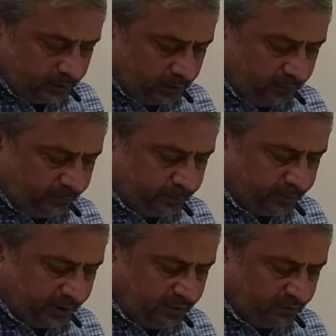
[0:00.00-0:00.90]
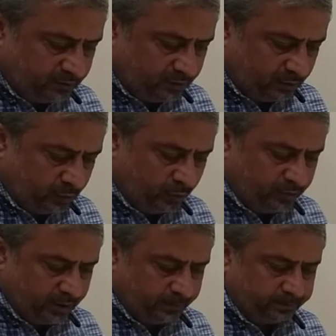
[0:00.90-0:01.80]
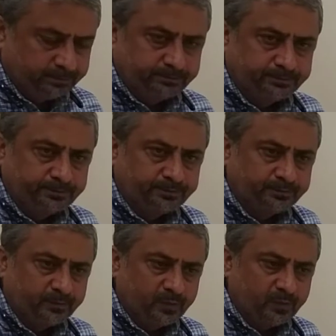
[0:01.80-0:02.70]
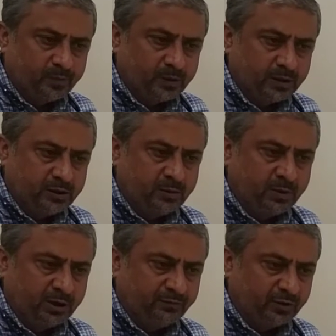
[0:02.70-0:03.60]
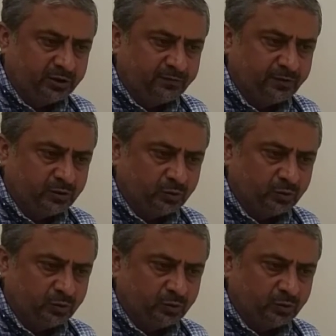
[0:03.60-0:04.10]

If price goes up, demand for given